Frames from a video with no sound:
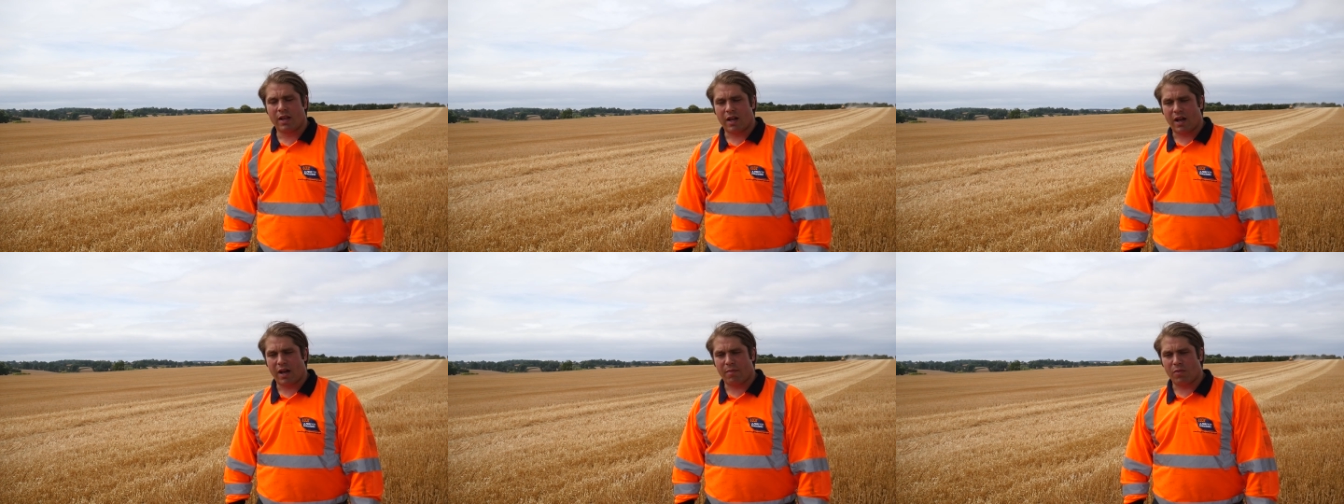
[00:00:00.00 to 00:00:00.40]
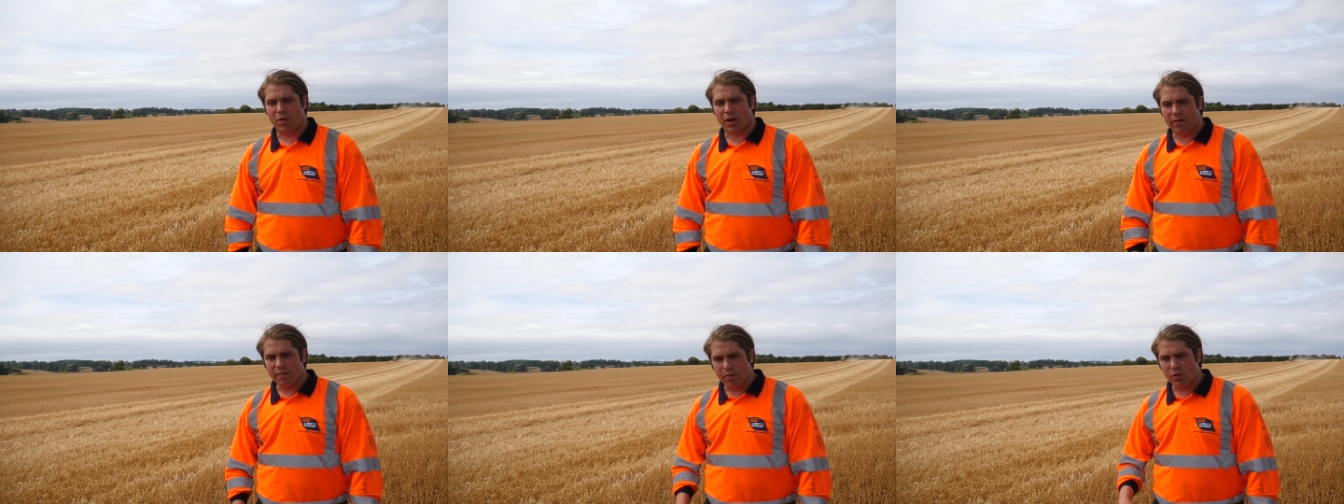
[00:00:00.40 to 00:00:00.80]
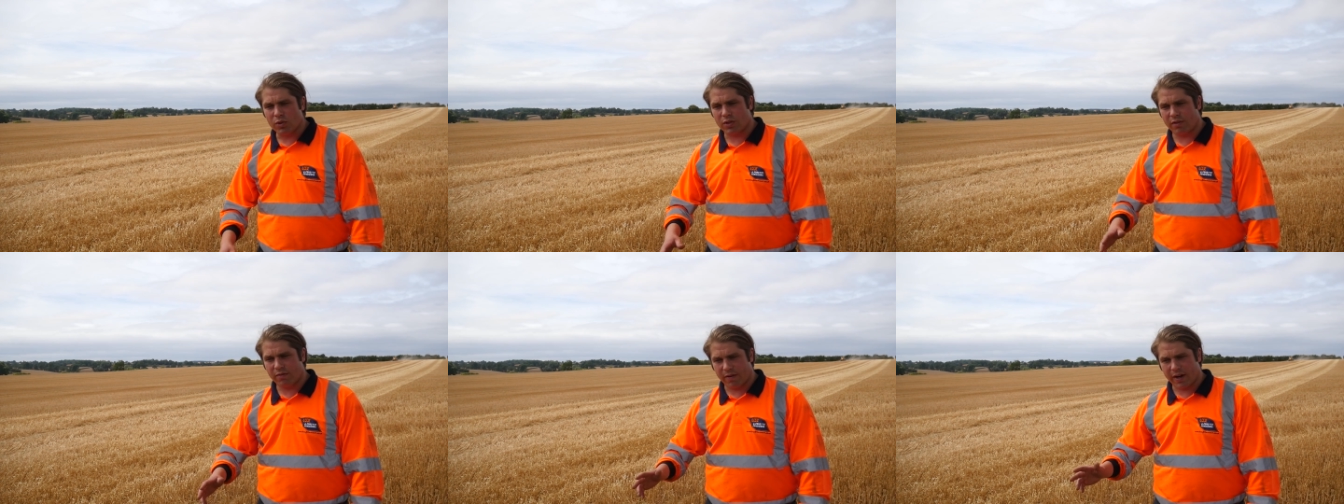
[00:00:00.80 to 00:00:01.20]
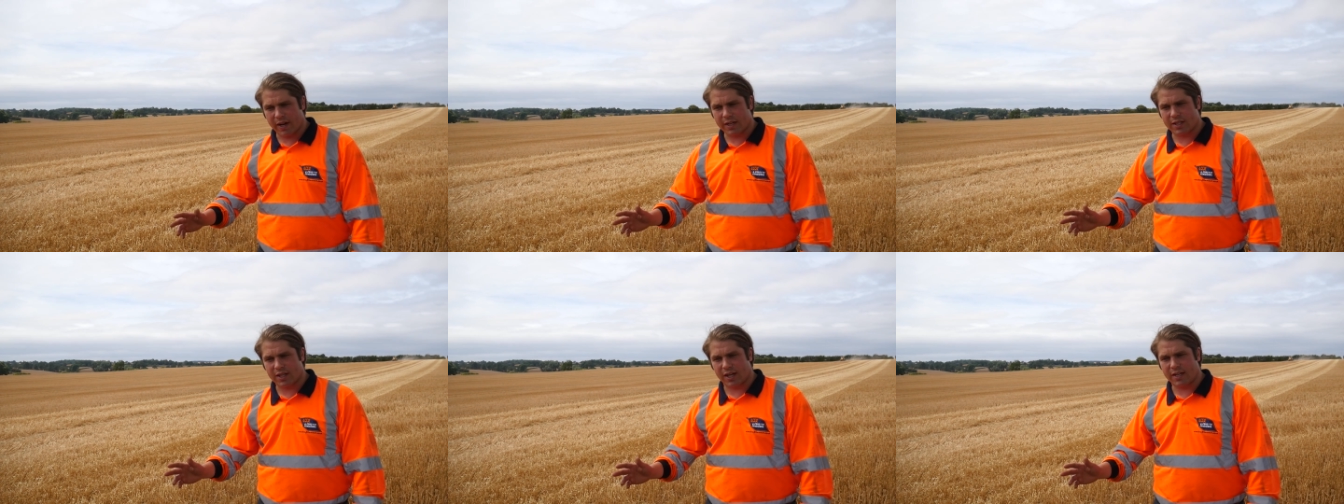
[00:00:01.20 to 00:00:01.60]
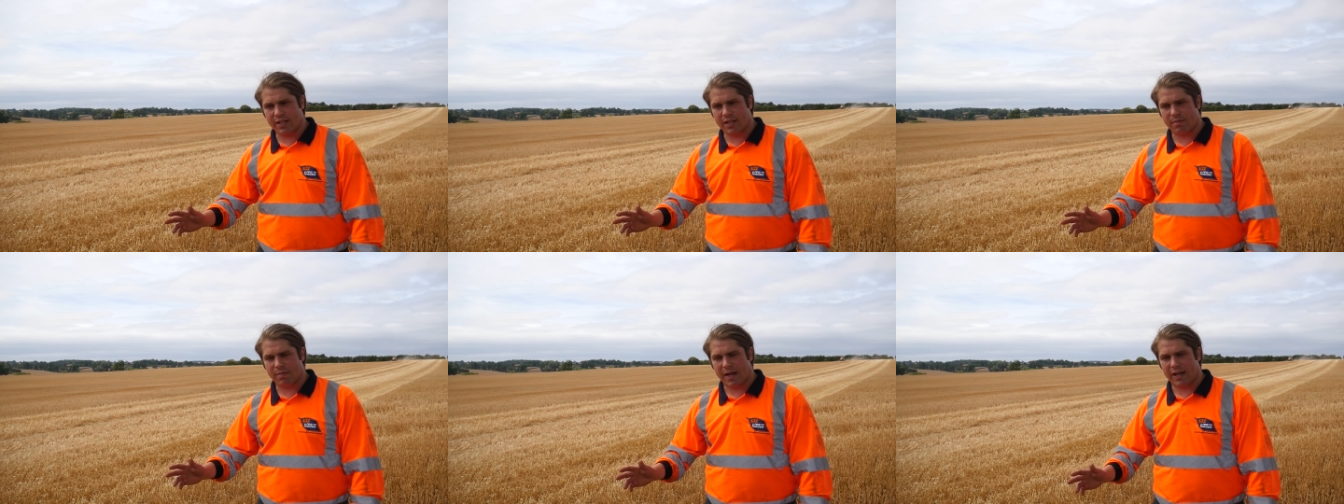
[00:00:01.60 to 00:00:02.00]
What I'm also very
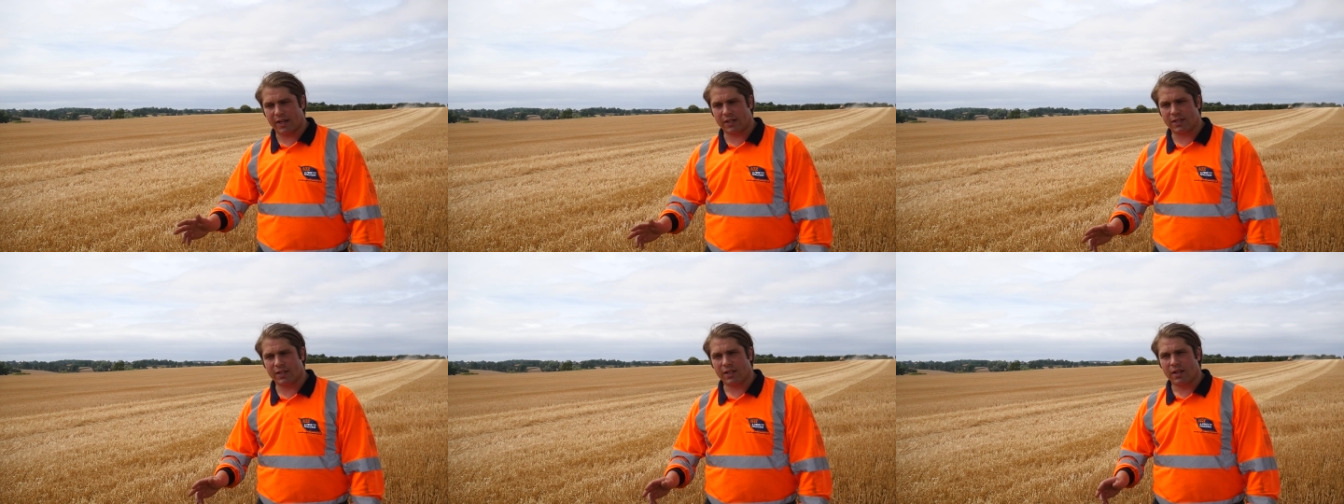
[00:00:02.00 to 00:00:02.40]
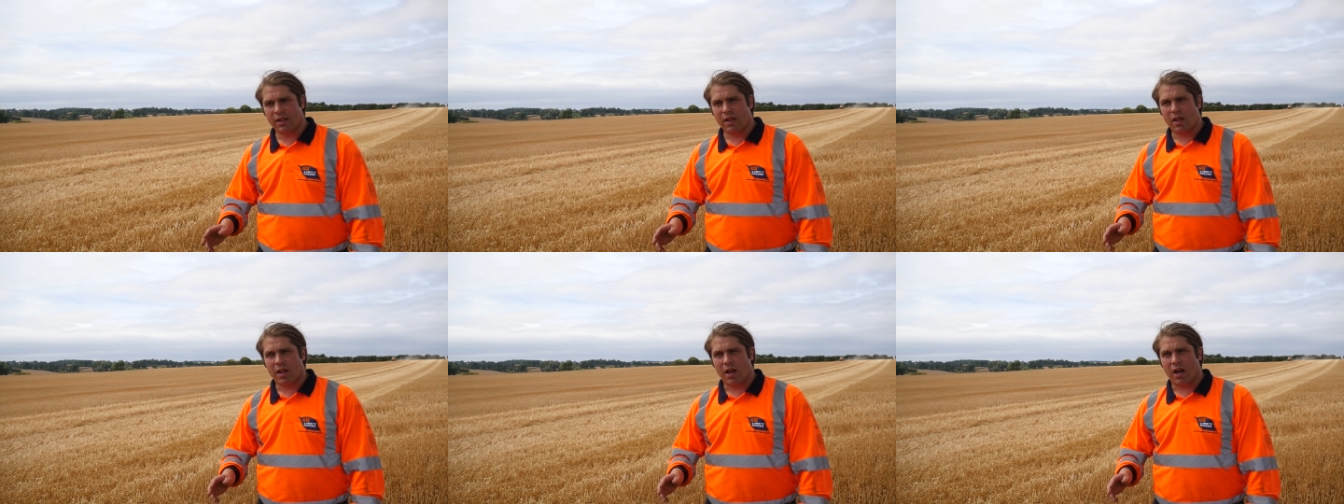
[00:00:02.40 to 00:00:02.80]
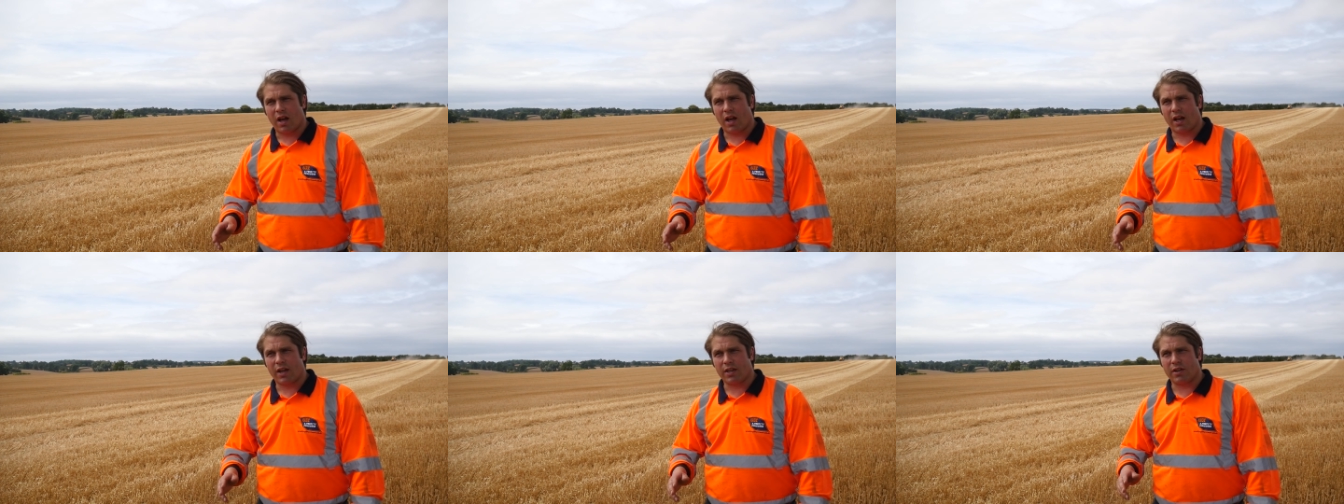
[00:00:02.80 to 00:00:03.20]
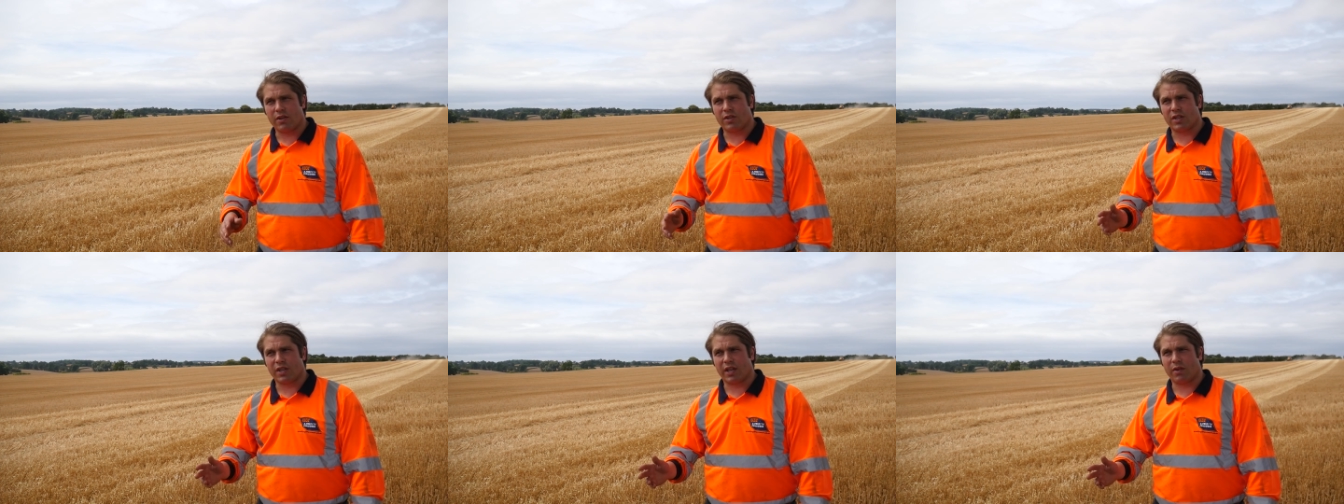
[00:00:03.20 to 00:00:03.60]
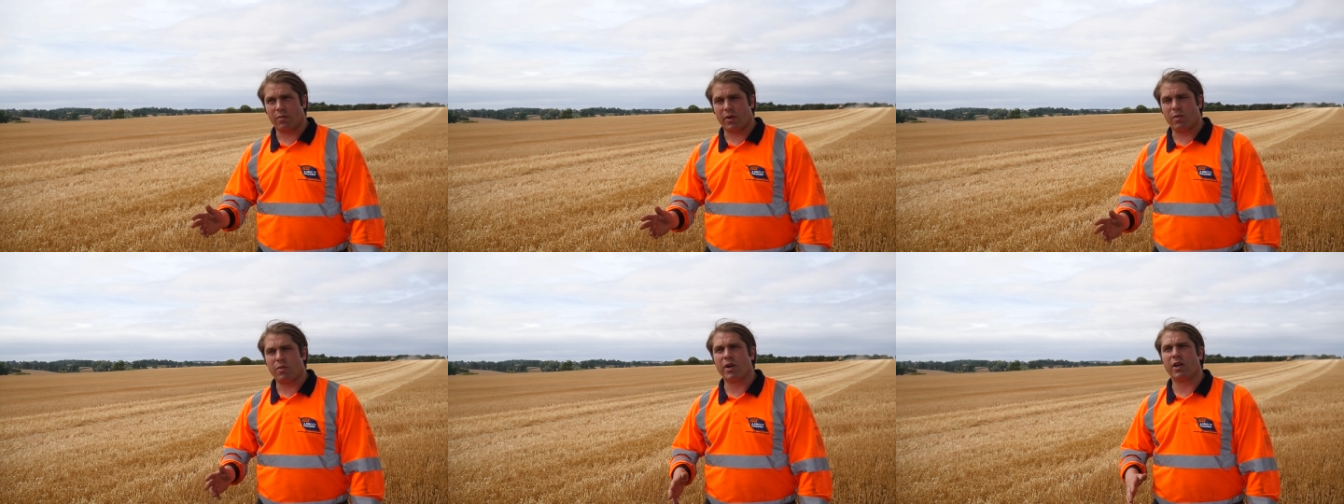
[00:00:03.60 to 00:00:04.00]
excited about using it,
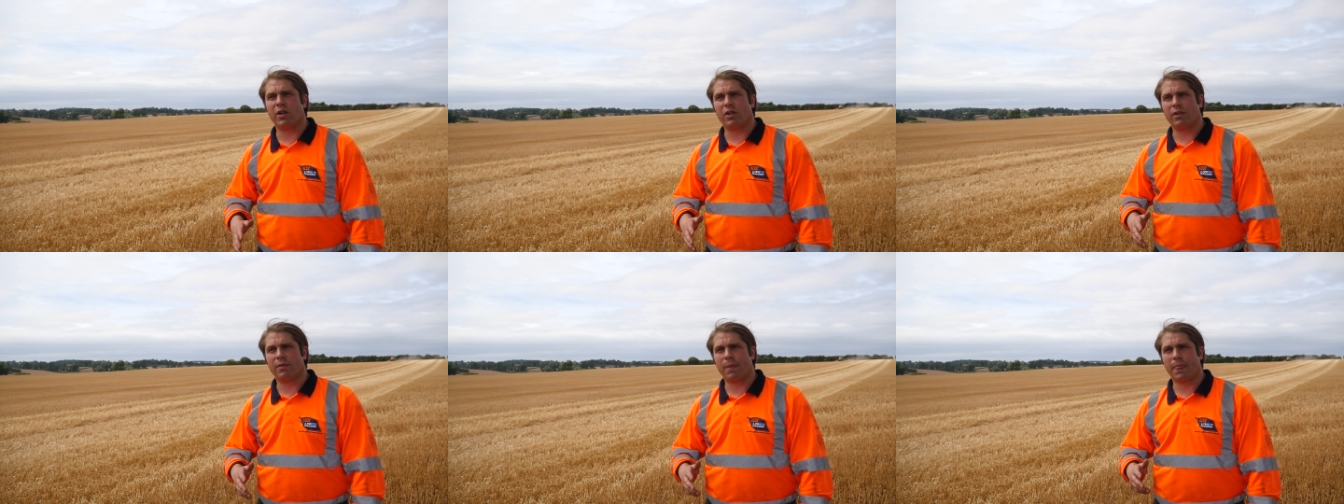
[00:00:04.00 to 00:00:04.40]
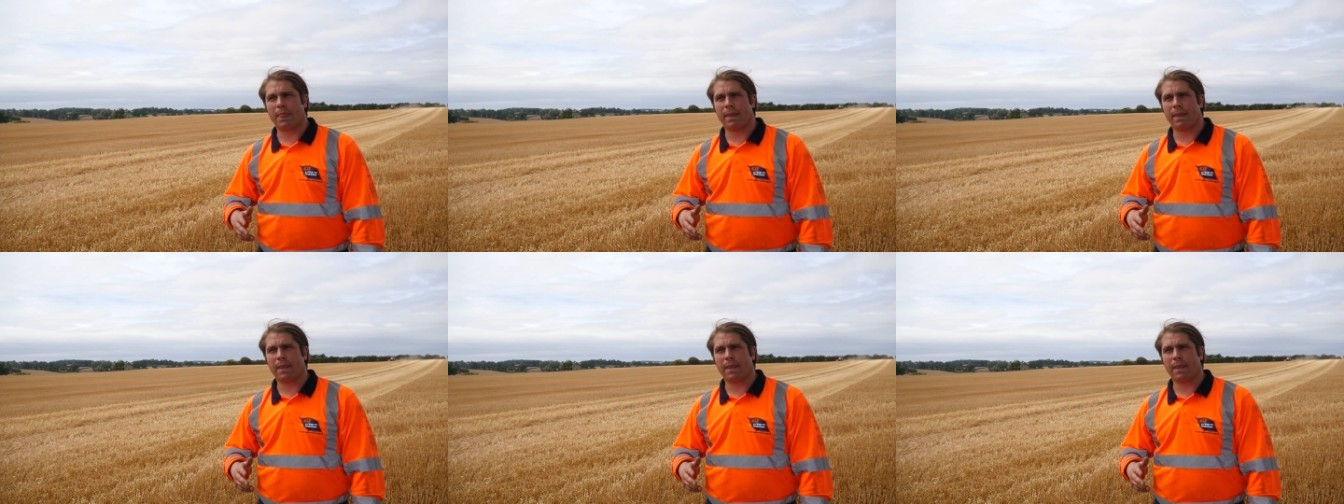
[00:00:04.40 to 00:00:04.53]
we will,